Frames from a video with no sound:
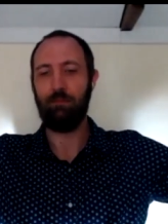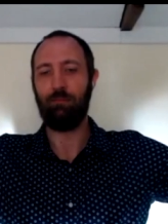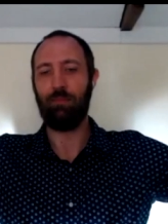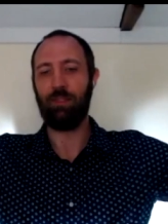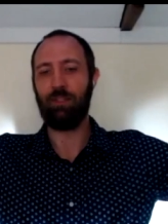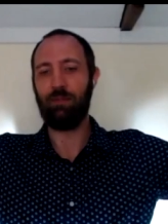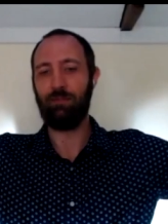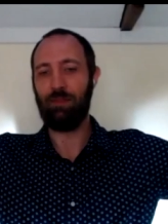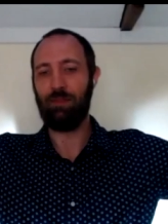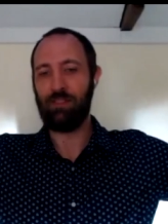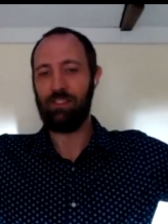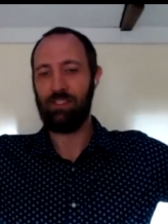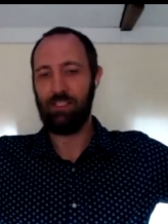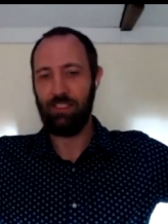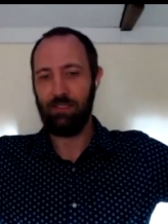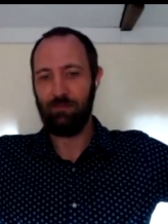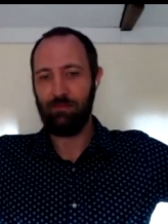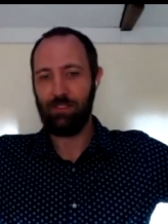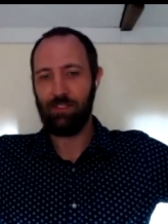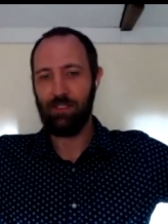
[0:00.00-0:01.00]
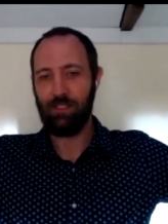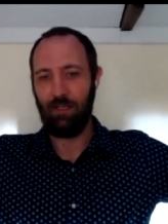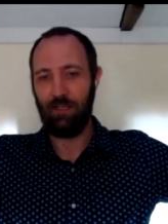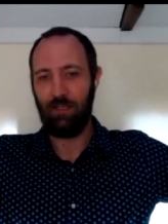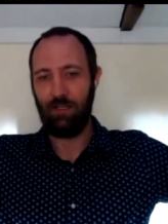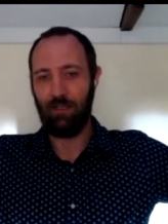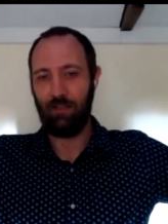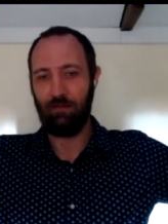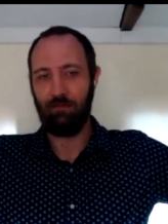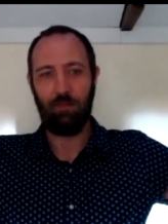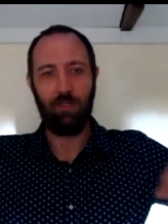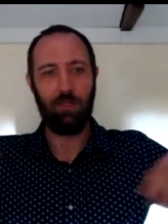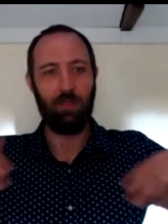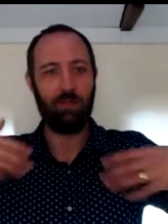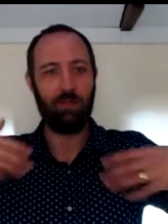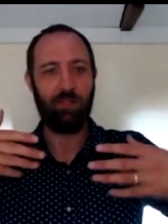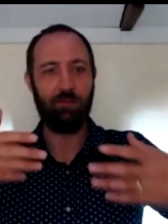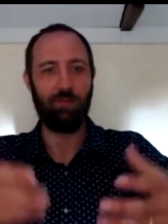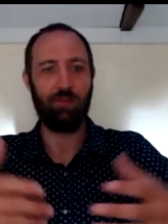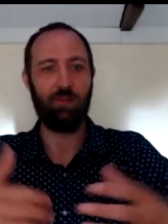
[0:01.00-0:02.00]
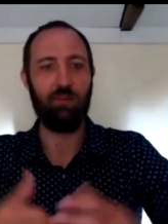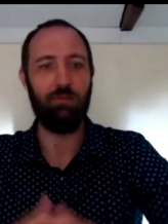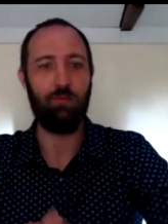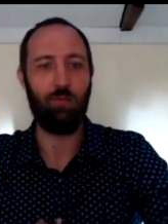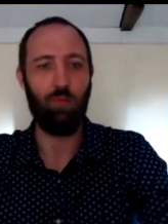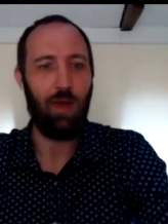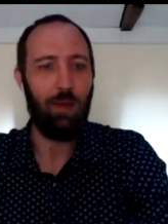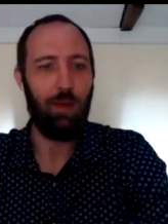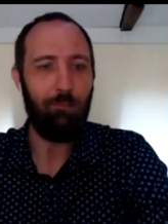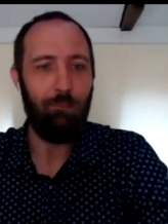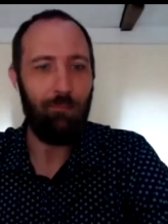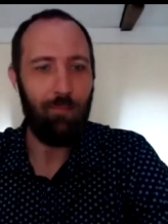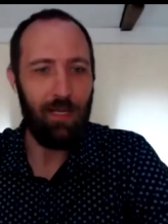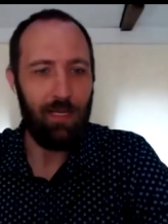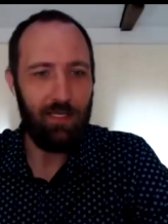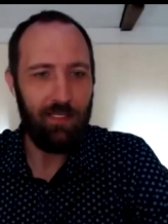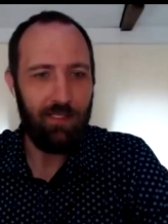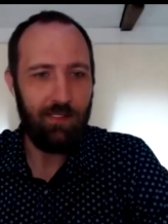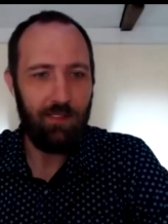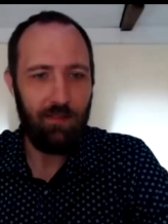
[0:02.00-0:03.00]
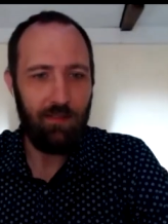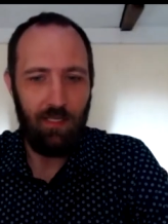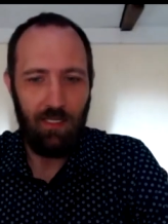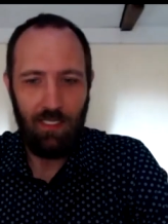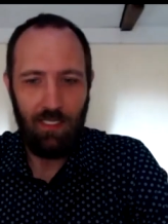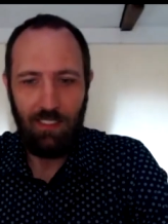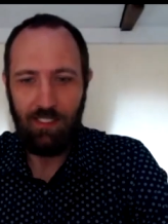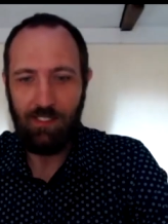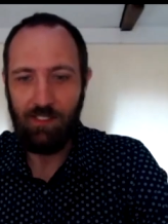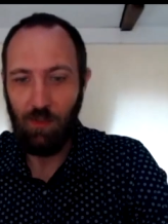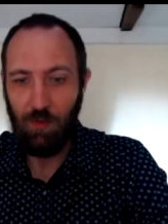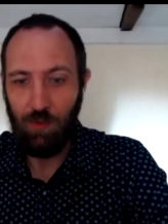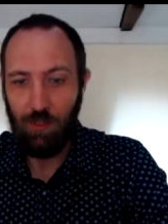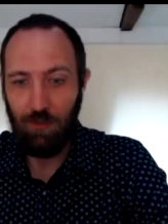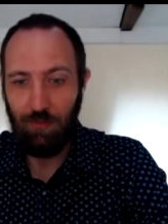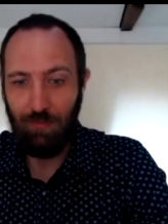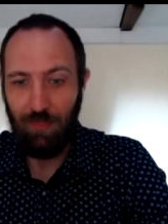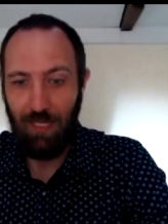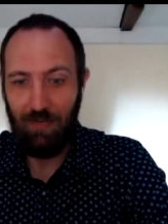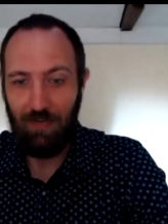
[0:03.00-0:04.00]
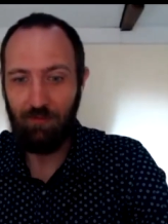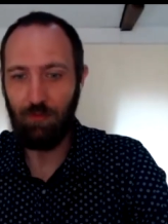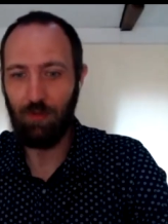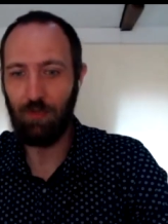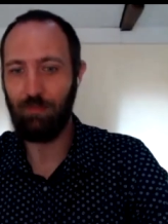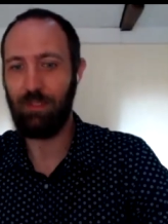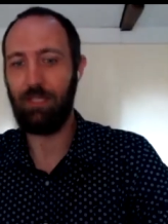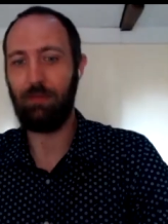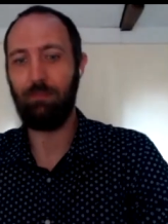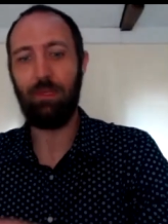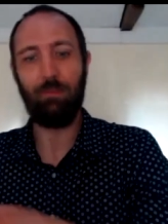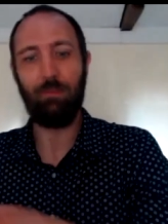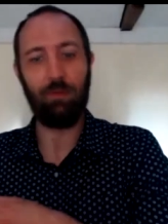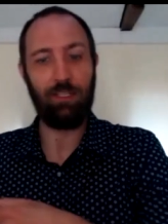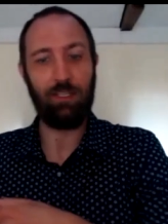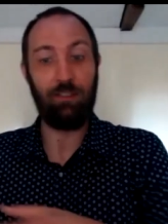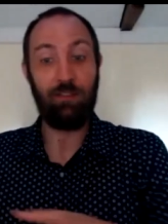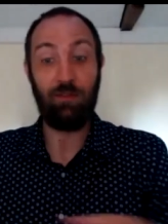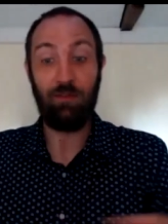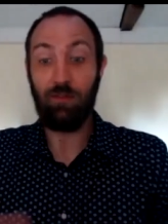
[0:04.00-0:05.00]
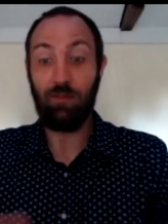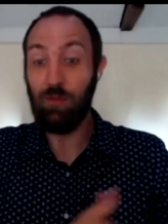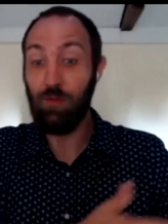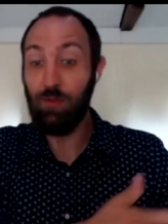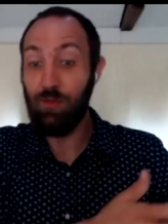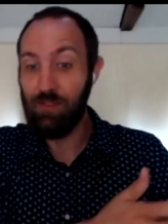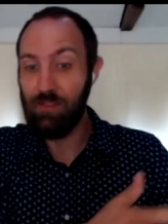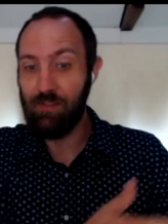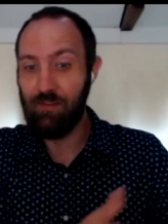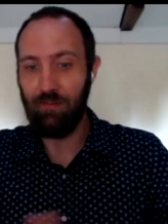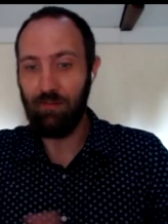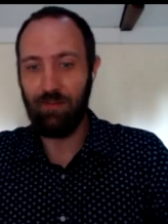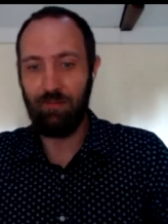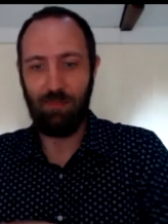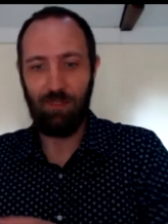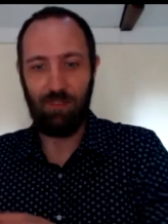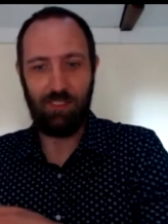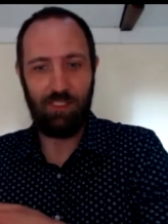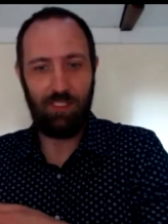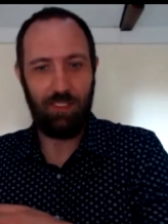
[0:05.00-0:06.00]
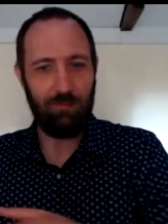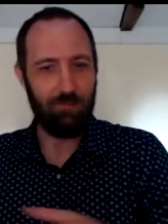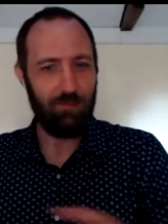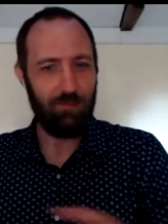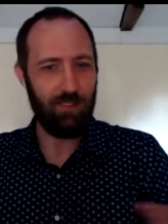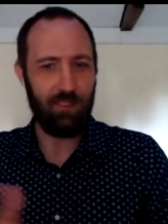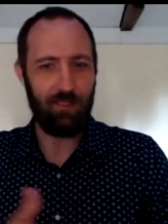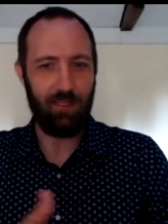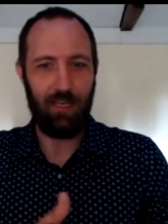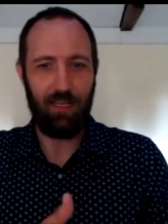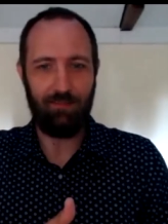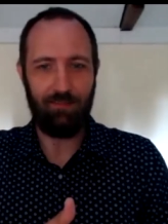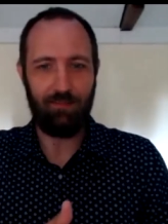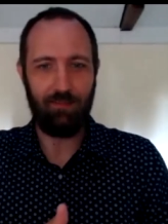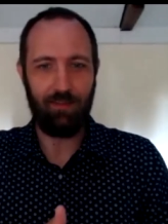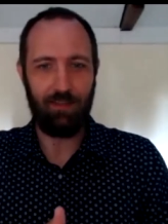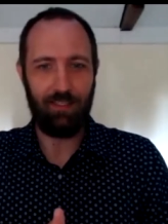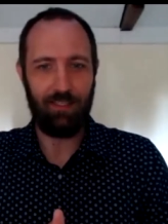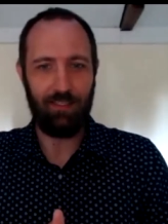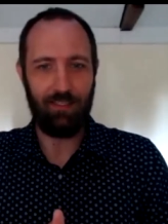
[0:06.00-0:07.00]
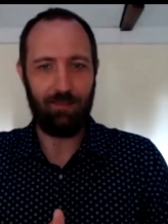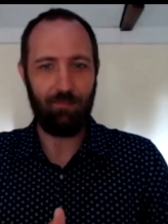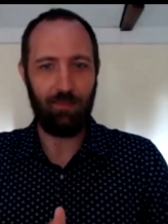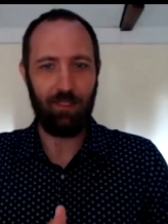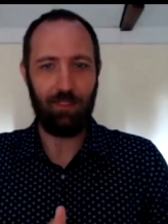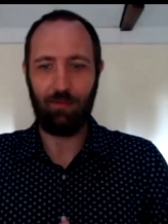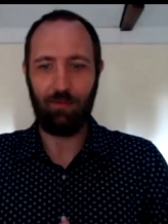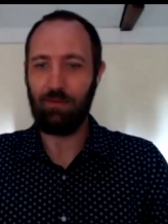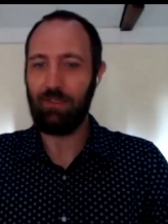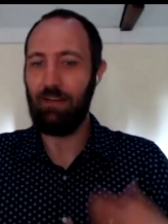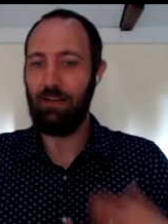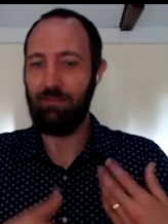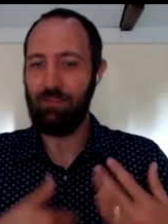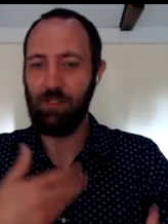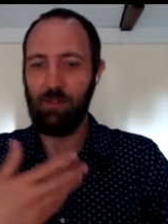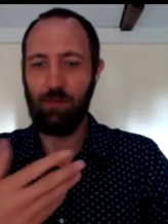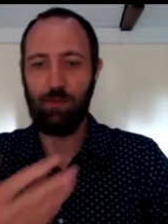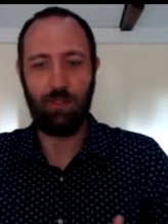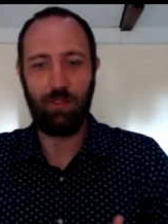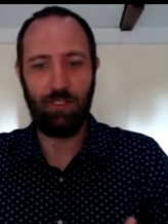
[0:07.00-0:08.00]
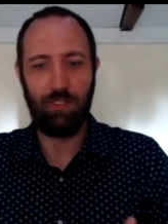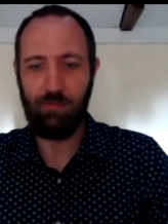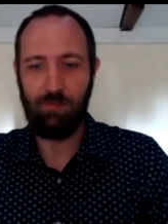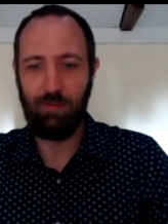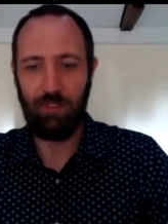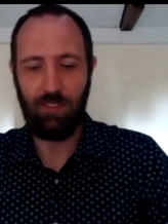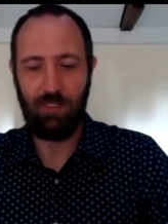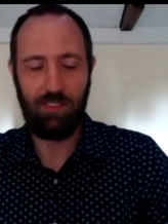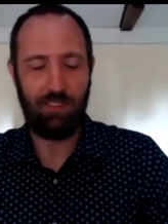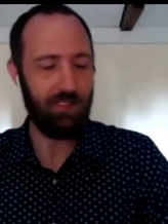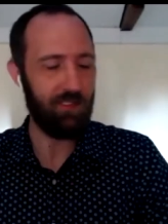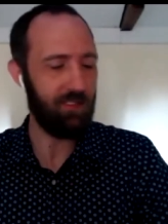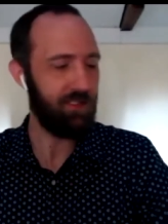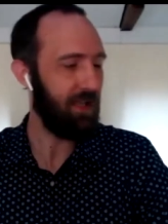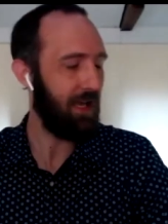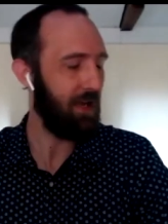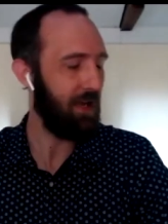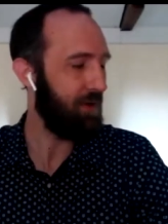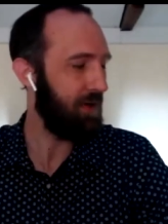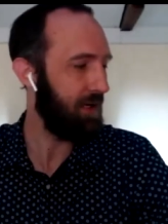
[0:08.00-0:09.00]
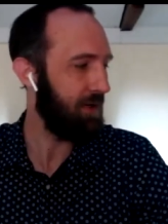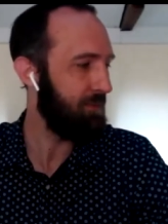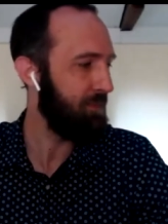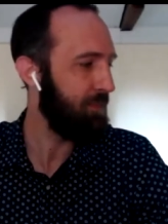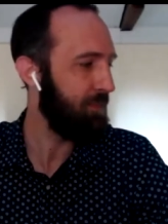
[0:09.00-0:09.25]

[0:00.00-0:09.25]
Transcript: Put the museums on, some sort of web-based social platform, and then people can do tours through the museums and have, kind of social experiences that way.